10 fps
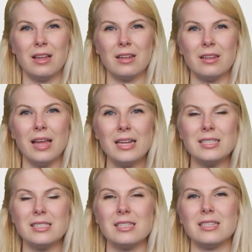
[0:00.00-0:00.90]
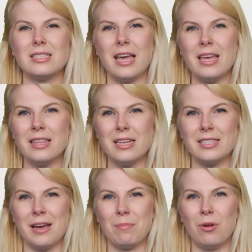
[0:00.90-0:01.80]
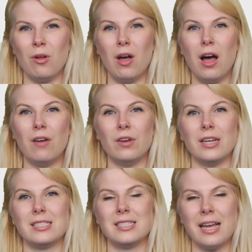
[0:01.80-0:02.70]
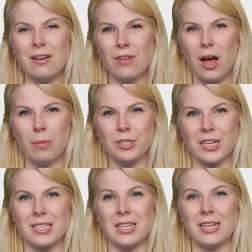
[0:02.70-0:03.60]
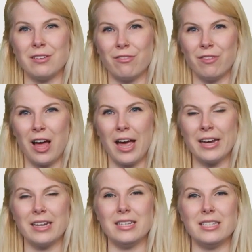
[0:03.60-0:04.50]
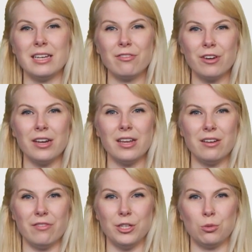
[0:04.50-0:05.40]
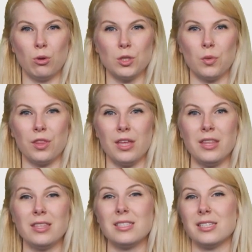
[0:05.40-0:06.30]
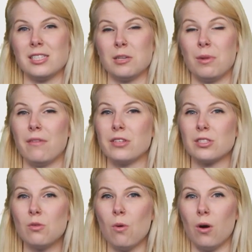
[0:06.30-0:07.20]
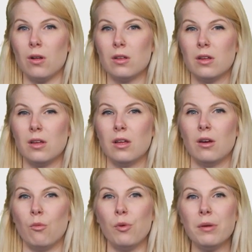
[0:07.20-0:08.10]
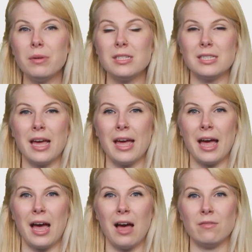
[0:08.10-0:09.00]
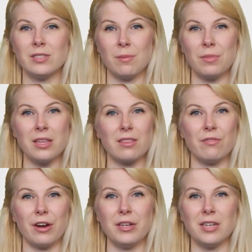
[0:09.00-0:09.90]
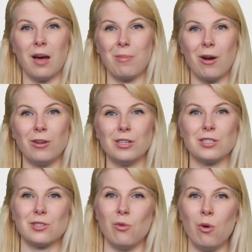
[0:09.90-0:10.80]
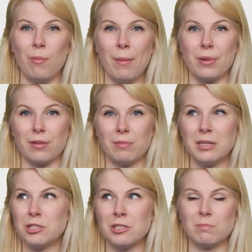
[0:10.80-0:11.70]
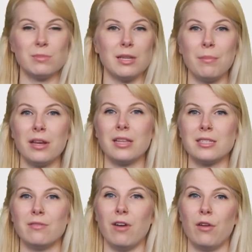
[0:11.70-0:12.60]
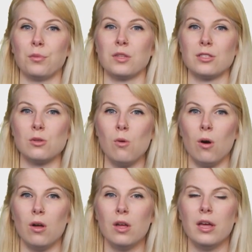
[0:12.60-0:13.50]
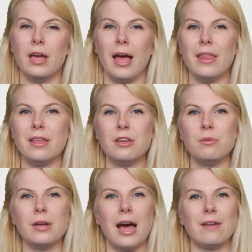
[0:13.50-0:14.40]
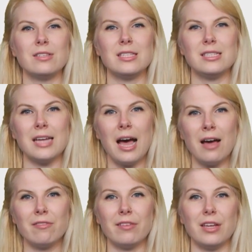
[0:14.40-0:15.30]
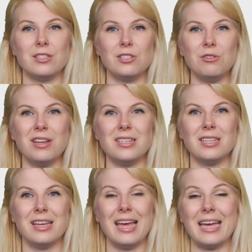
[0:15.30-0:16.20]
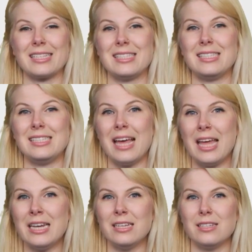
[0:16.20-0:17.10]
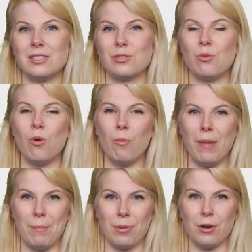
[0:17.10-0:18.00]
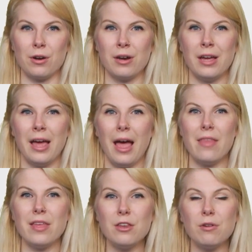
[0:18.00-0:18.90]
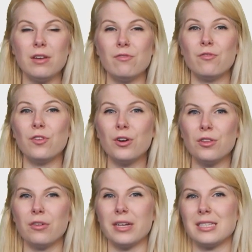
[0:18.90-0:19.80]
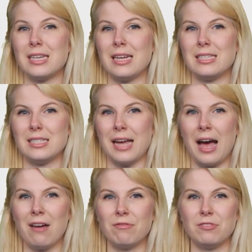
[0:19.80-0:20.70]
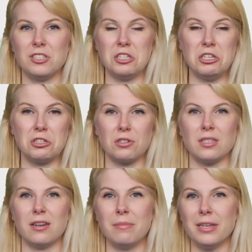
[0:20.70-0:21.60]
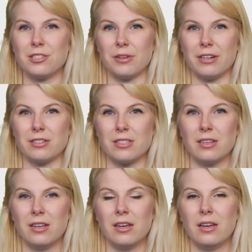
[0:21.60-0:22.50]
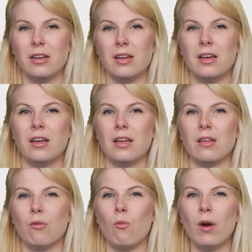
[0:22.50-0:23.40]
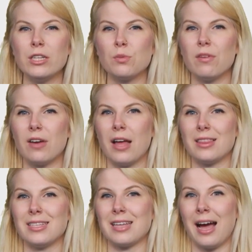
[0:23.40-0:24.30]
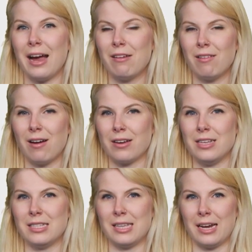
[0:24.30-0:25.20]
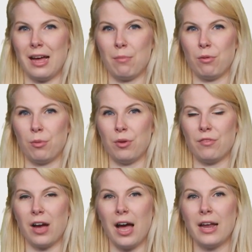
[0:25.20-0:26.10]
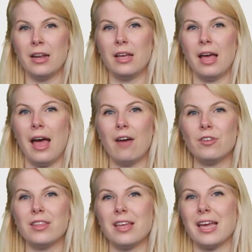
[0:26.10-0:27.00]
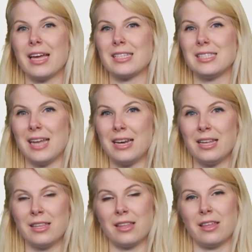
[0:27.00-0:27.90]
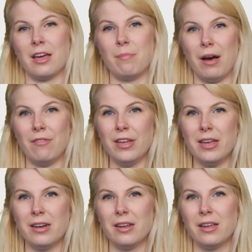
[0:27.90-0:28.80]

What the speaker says: Let's take the example of a set of objects that define different individuals within the system of a school. We would say have something at the very top called a school member. That's just somebody that's involved with the school. And then you would have staff and student extend school member, and then you could further extend staff, teachers, and administrators. Once we've got this hierarchy set up where we've got everything extending the thing above it,